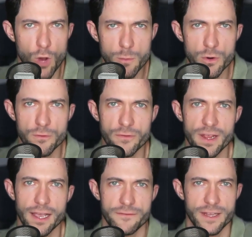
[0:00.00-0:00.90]
more thing
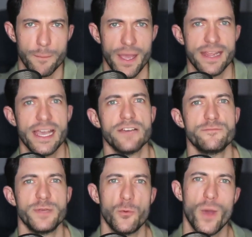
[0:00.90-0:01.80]
i think many have
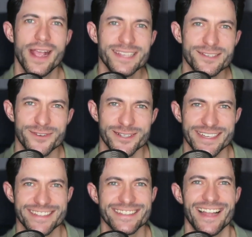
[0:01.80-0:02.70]
been waiting for
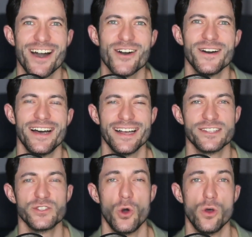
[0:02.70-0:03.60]
this now uh,
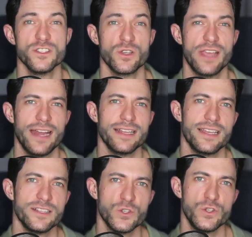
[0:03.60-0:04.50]
to also get it
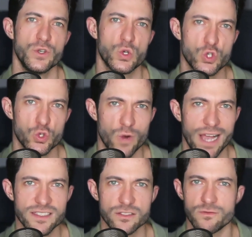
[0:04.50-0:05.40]
into your
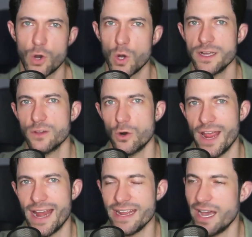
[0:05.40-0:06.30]
trust wallet or
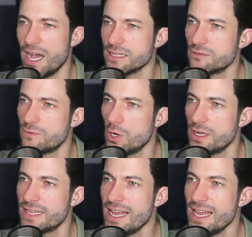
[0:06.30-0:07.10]
any other wallet